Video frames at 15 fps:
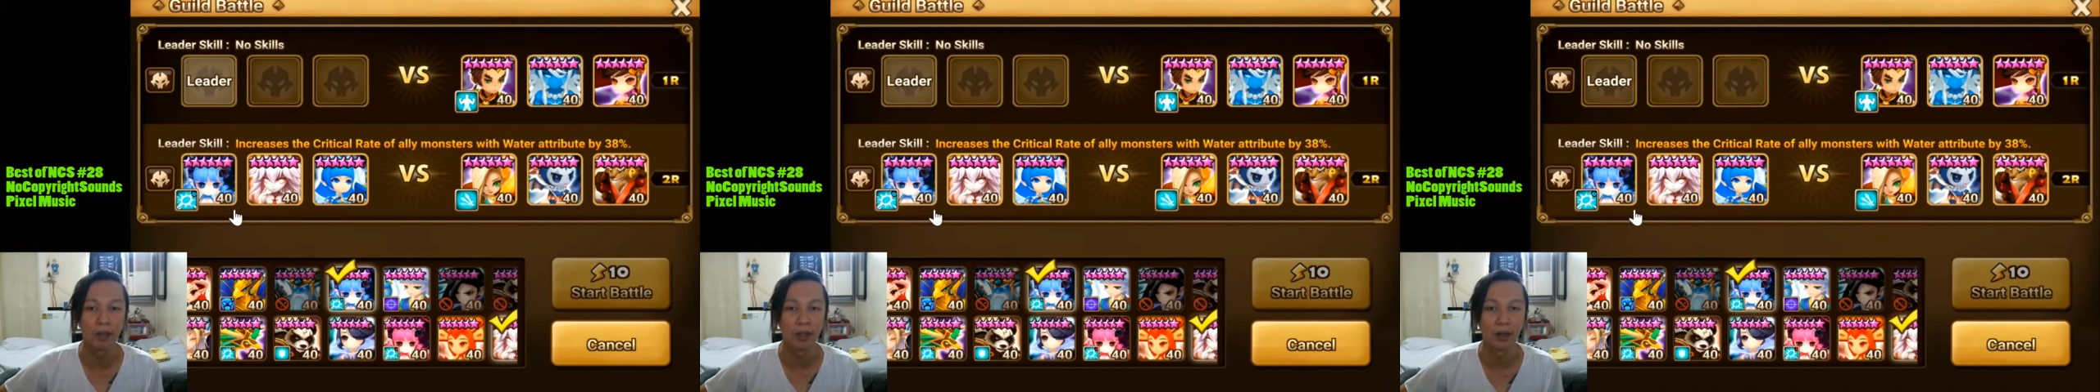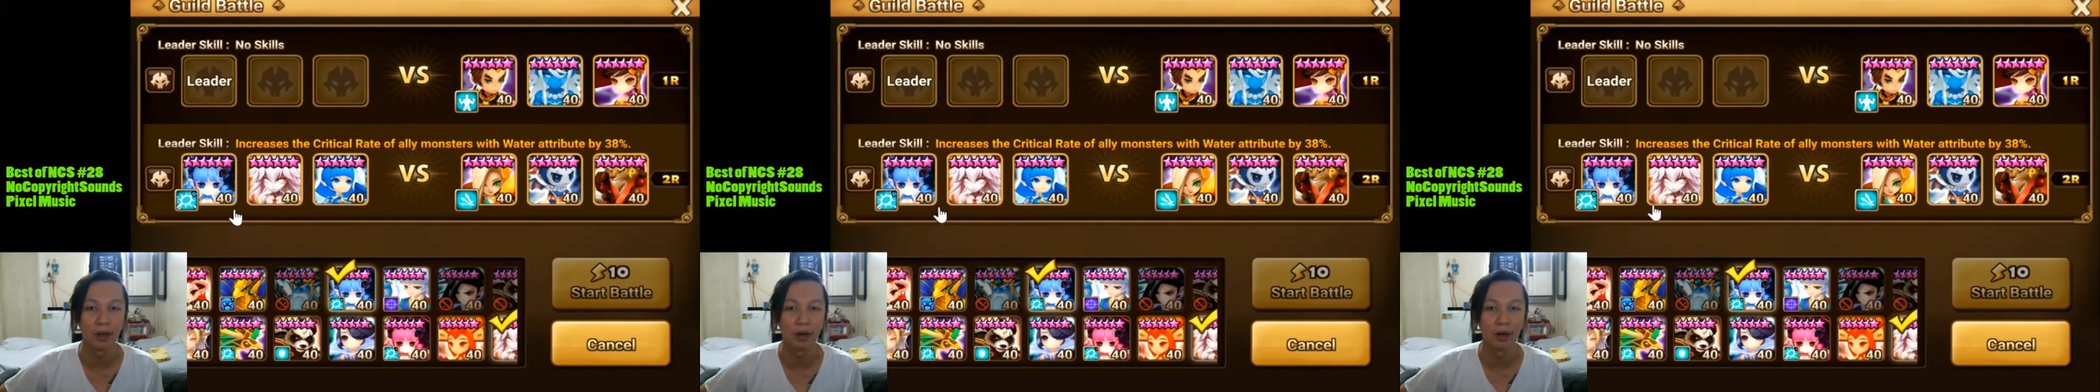
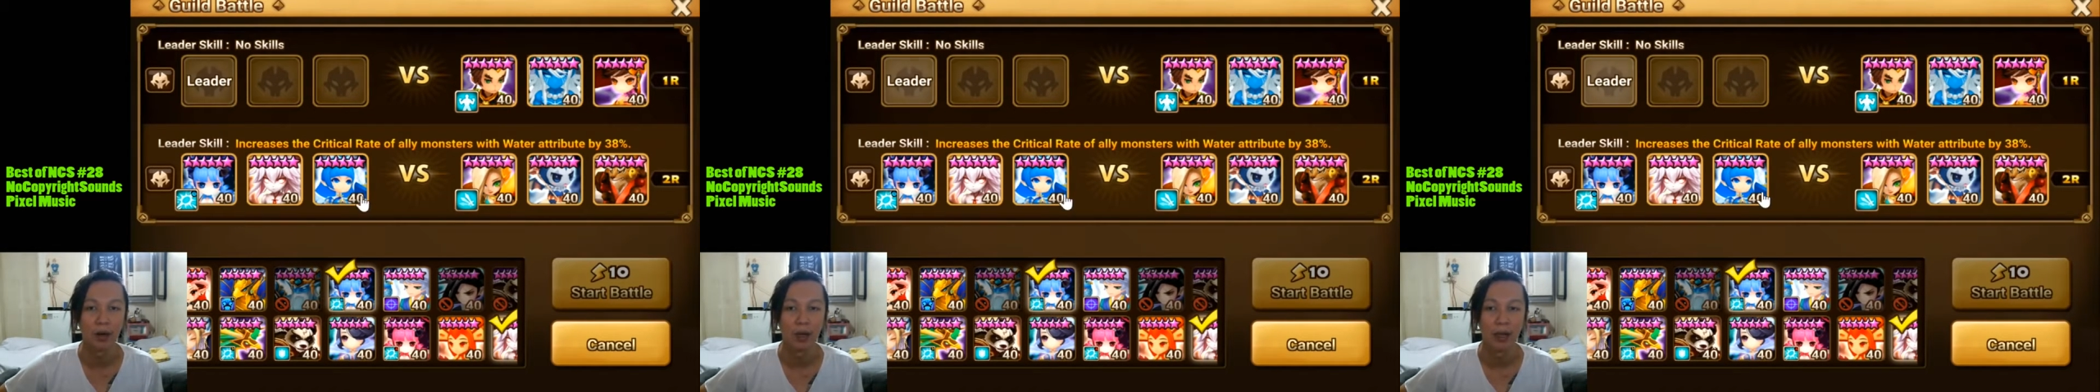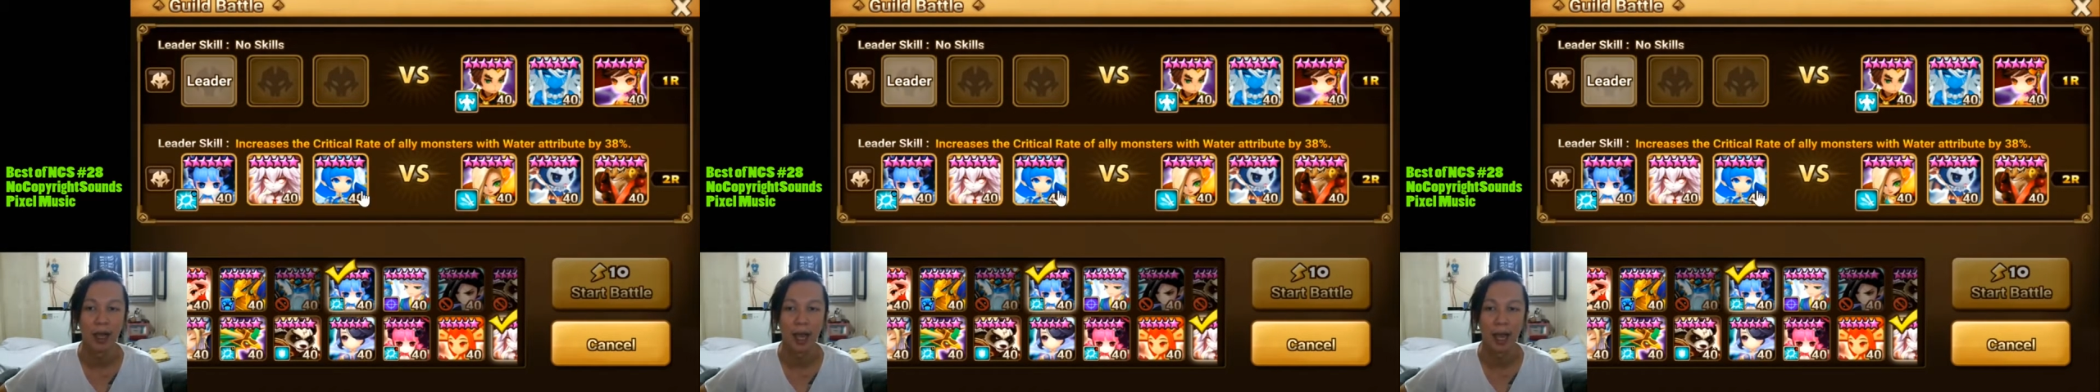here
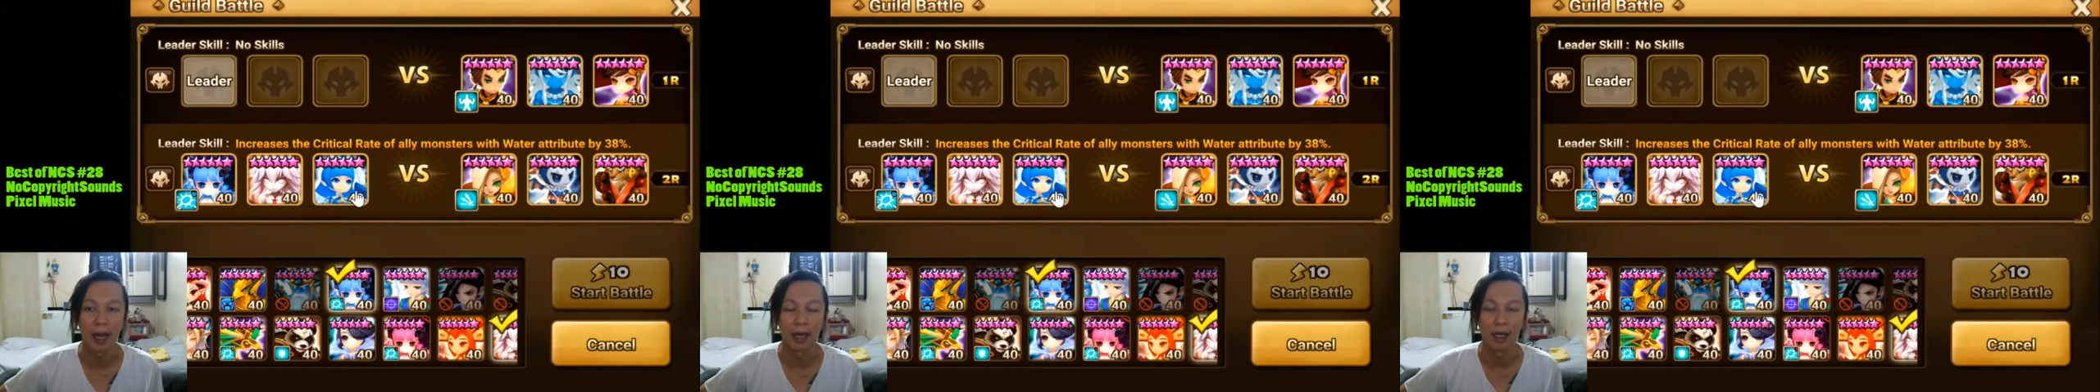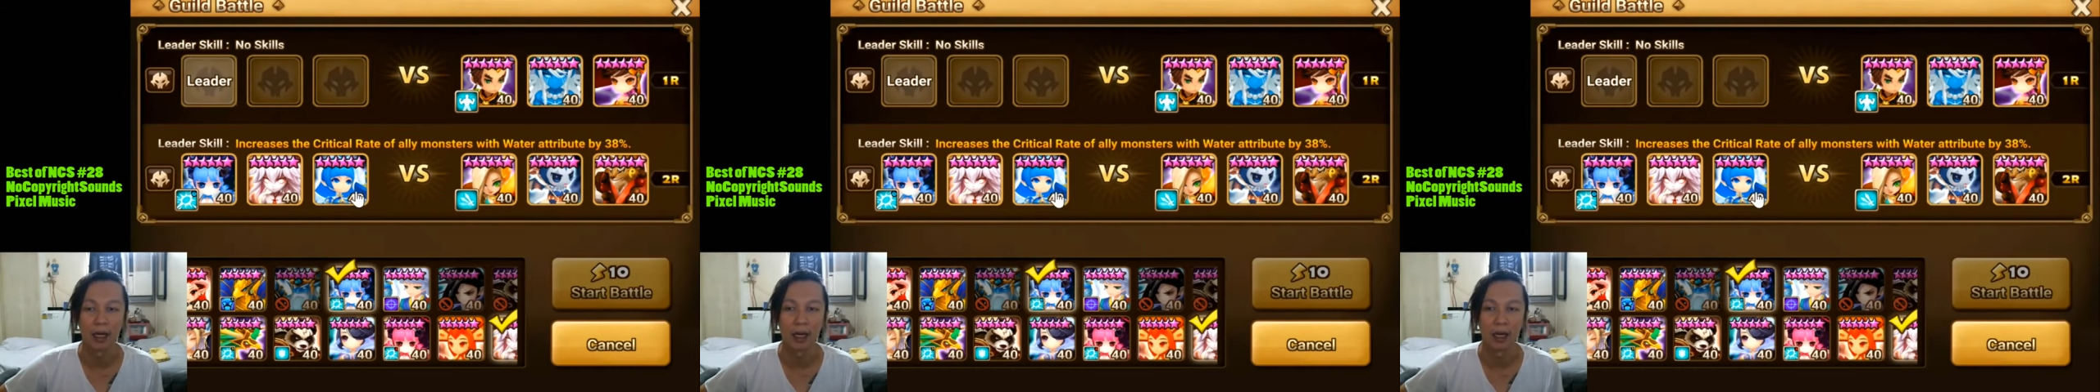
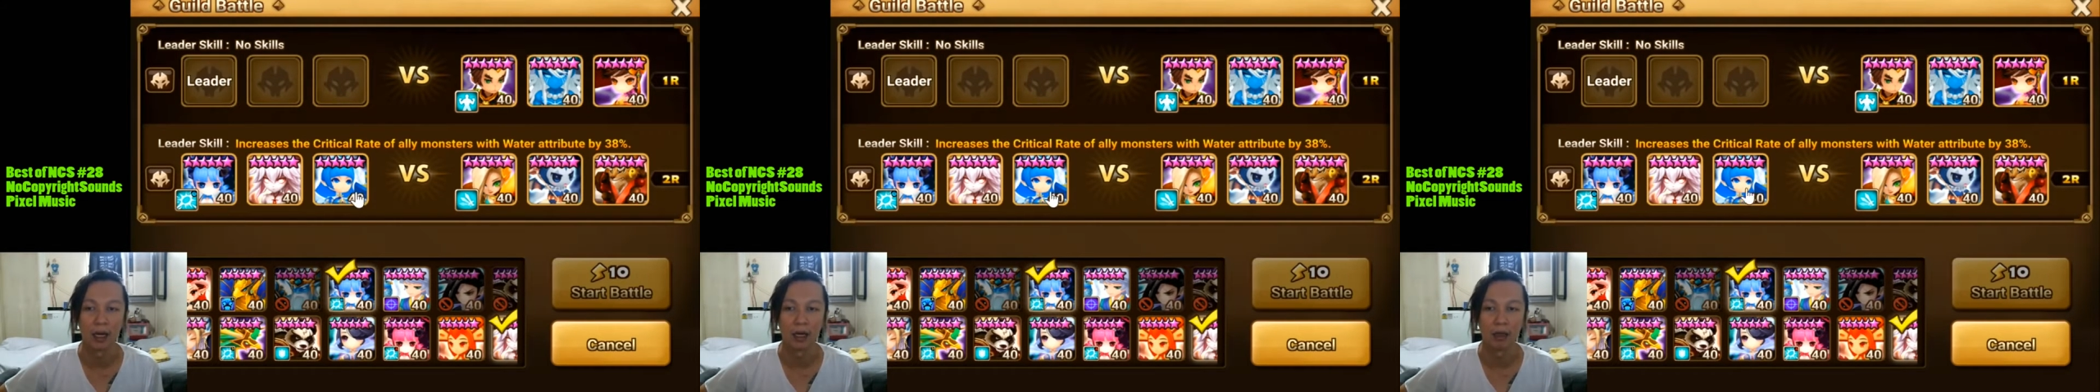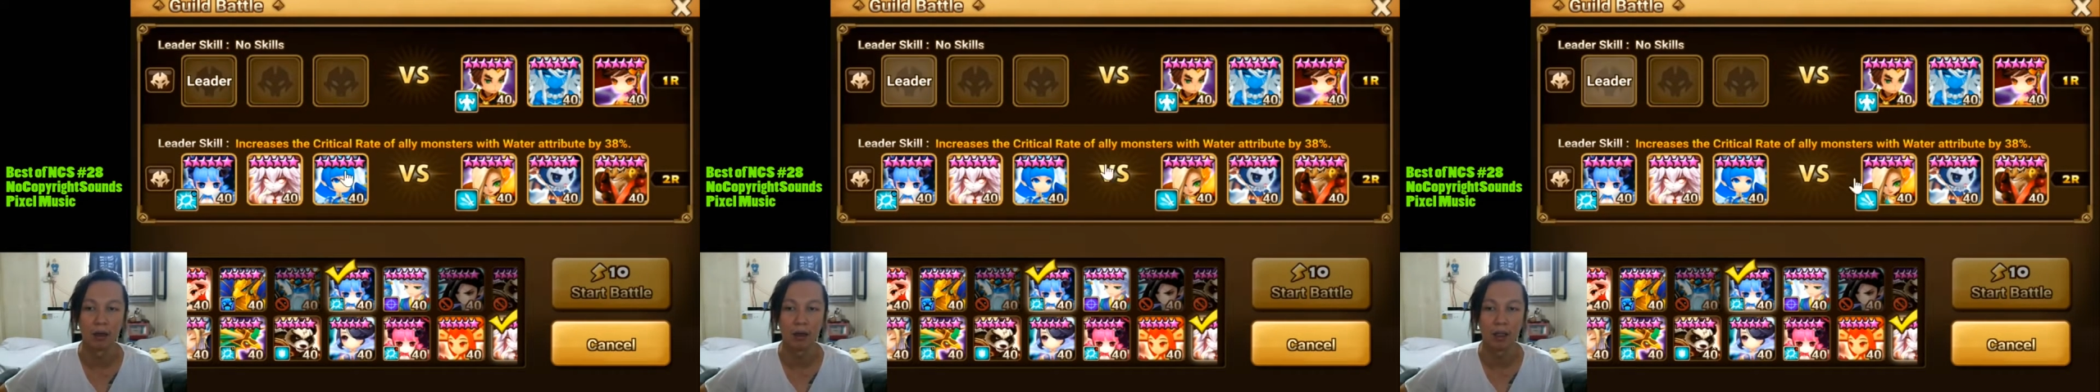and
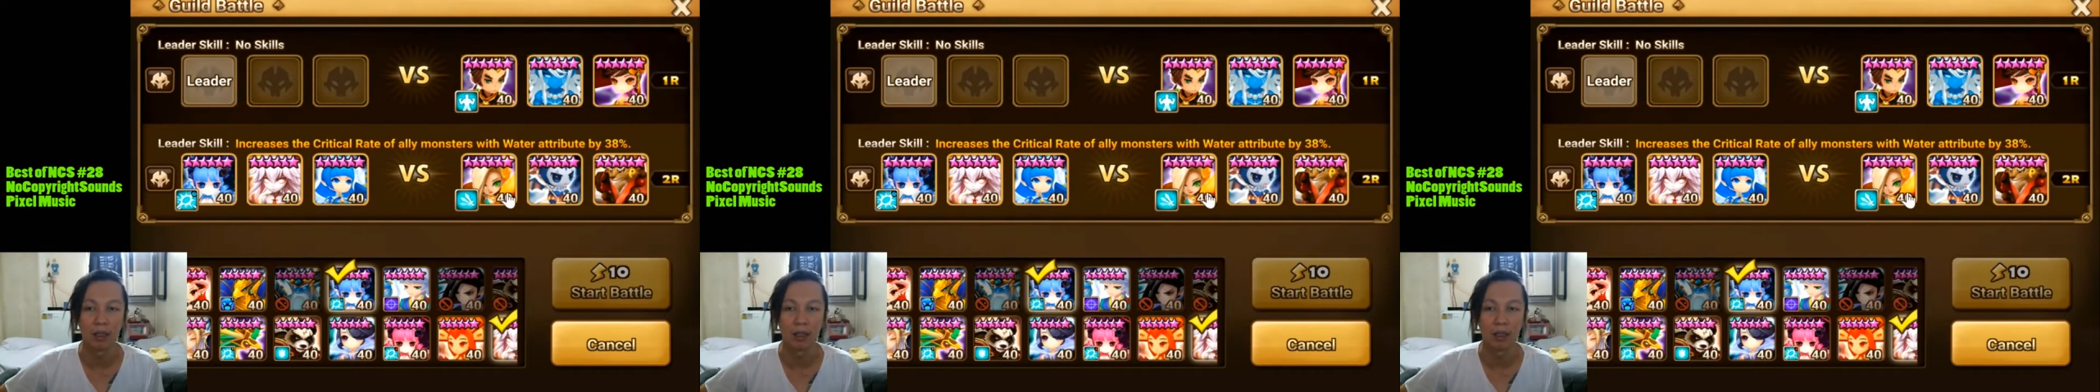uh,